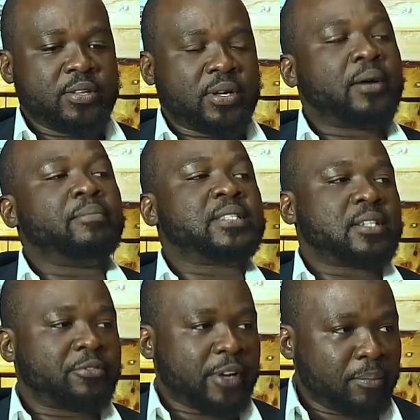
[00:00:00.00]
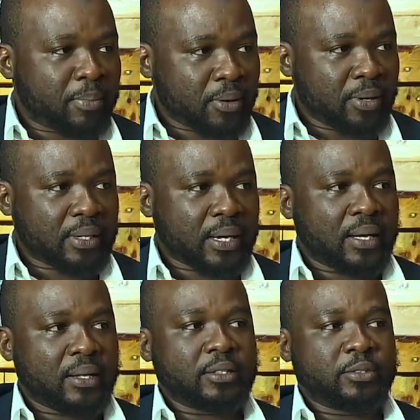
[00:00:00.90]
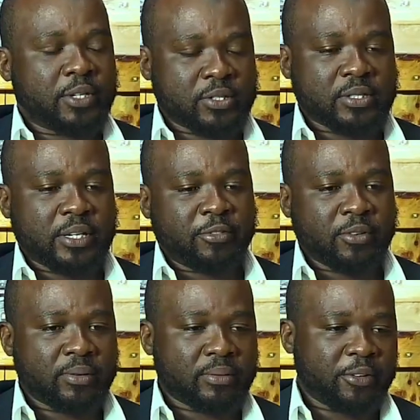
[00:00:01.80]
You can be self-employed because if